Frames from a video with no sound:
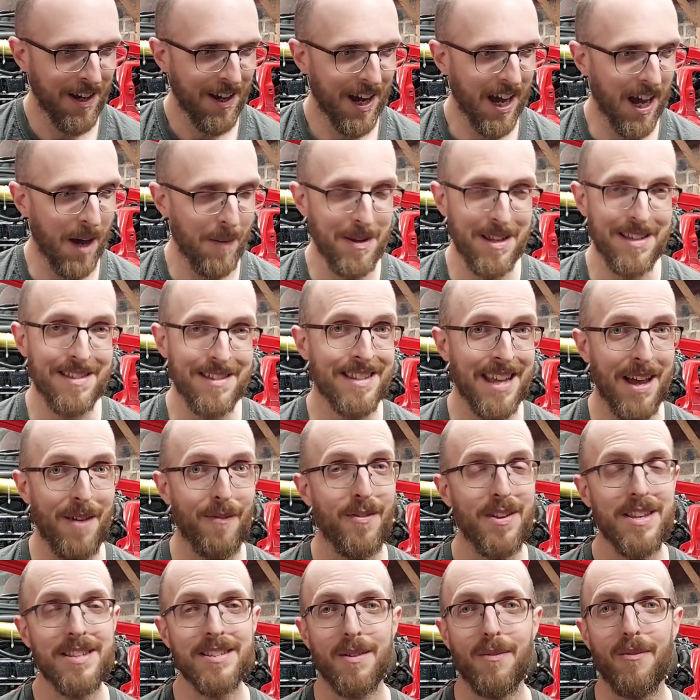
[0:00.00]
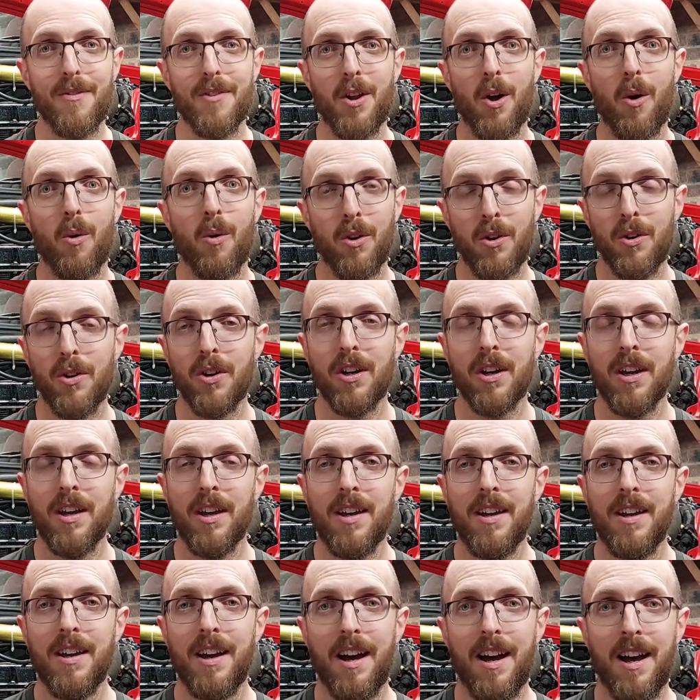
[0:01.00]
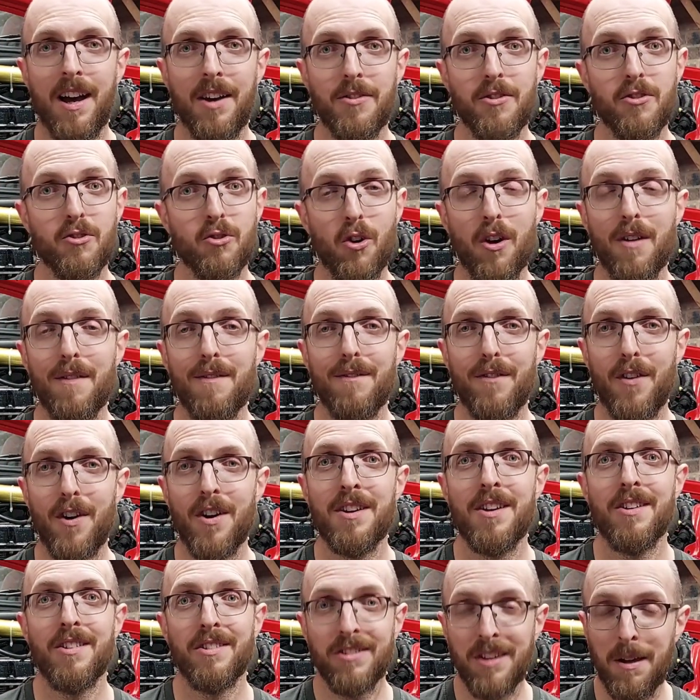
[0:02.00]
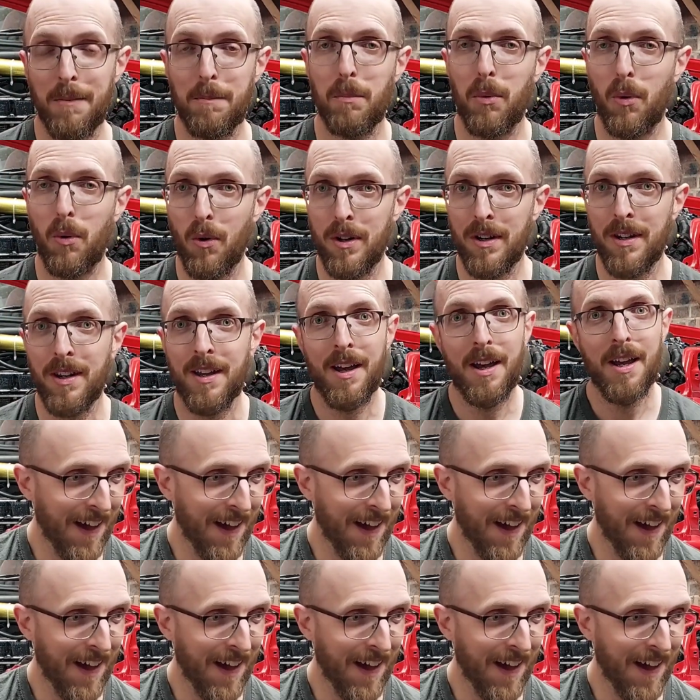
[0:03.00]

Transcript: And it's definitely something I'll look to try and find at some point.